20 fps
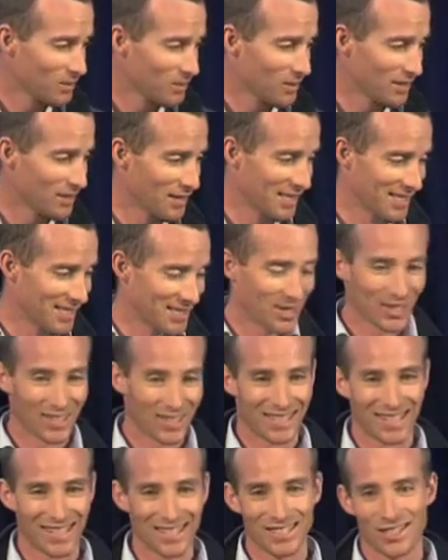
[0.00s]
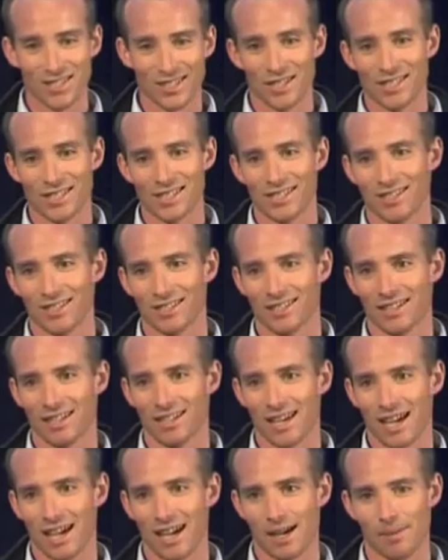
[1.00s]
with these T-shirts.
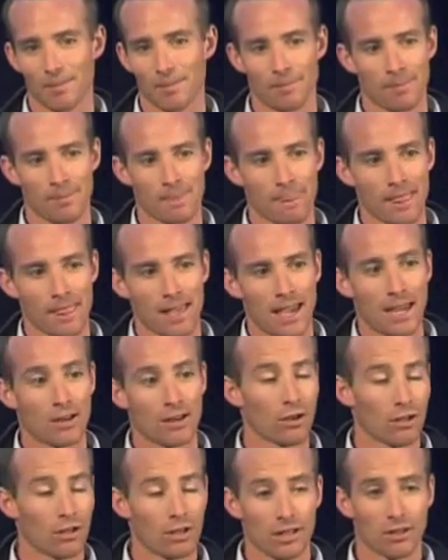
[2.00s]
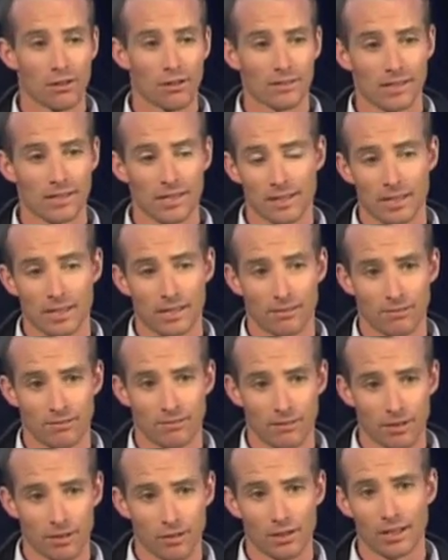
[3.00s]
And obviously there's
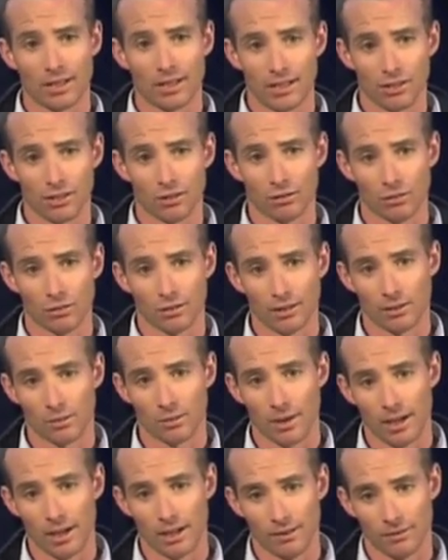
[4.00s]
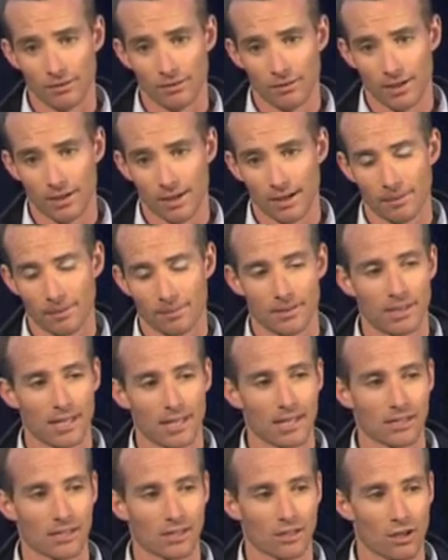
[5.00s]
very little in the way of
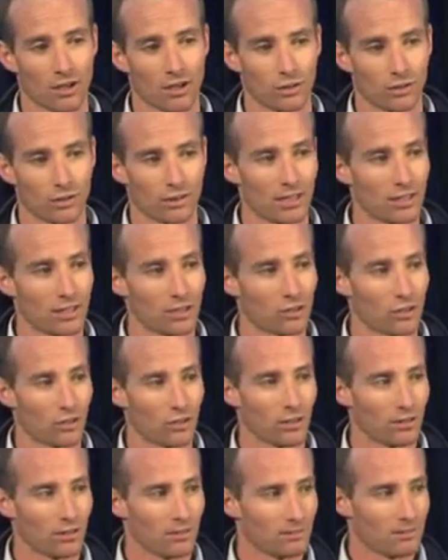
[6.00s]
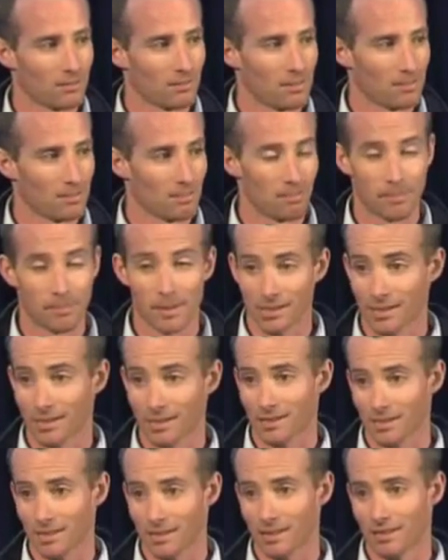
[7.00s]
textile or T-shirt
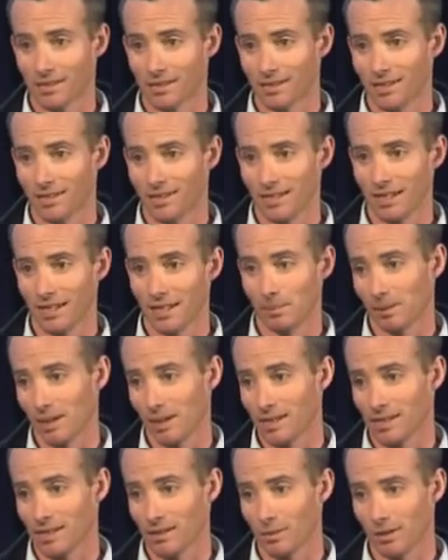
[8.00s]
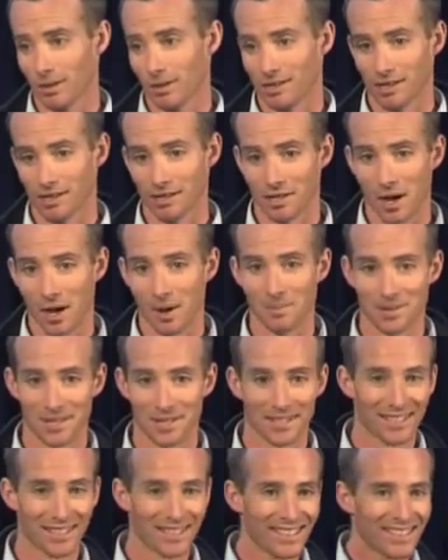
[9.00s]
businesses in the places where these are
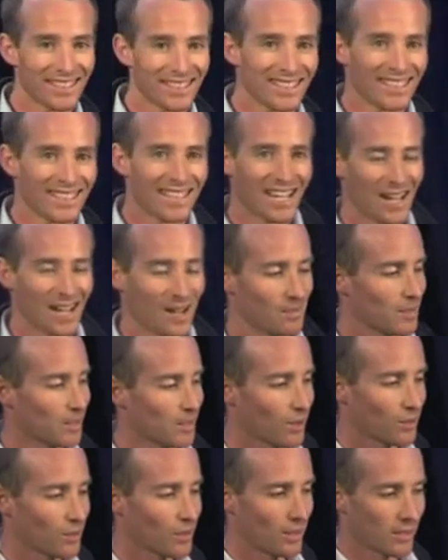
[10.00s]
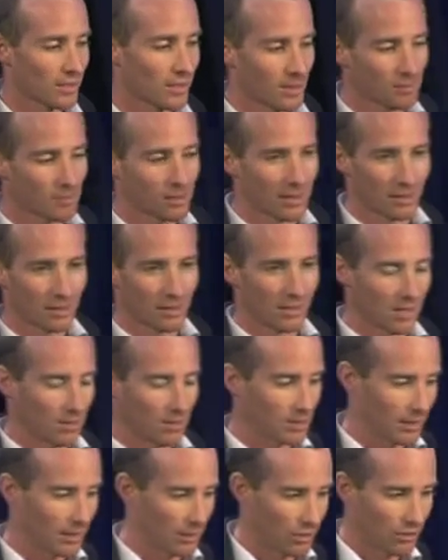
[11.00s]
dumped. So, you know, it's
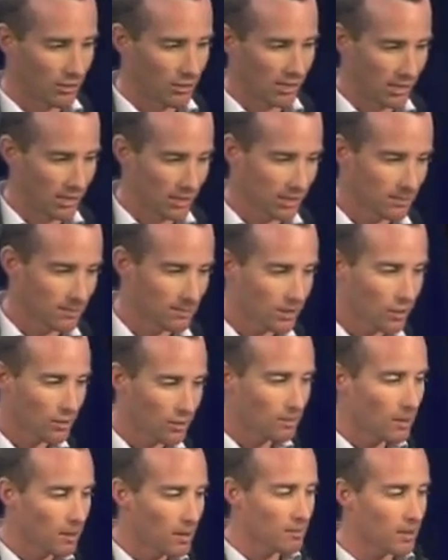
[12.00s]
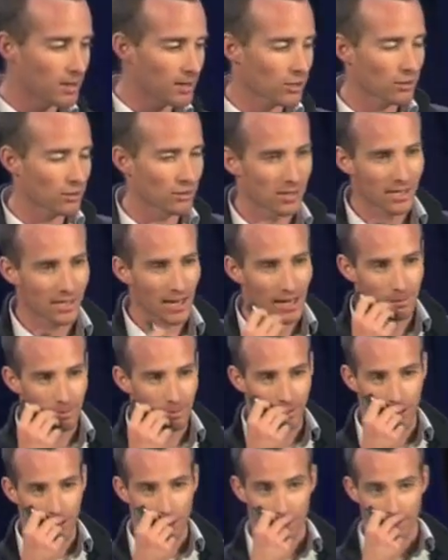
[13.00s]
complete nonsense. So my sort of starting
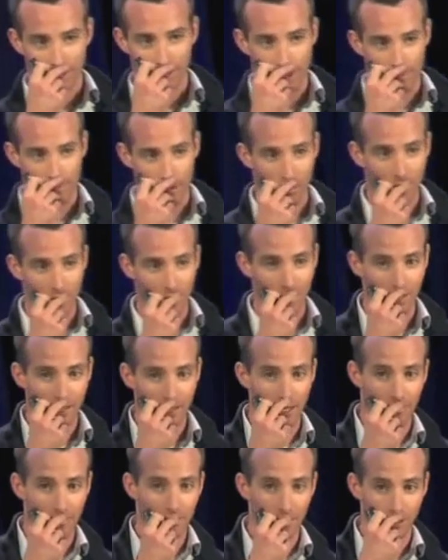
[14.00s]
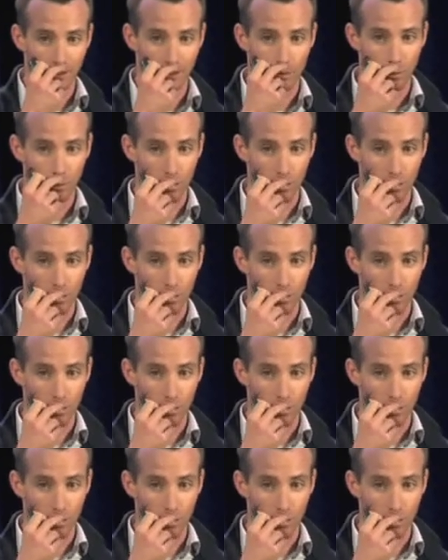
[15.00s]
position is that most of this stuff doesn't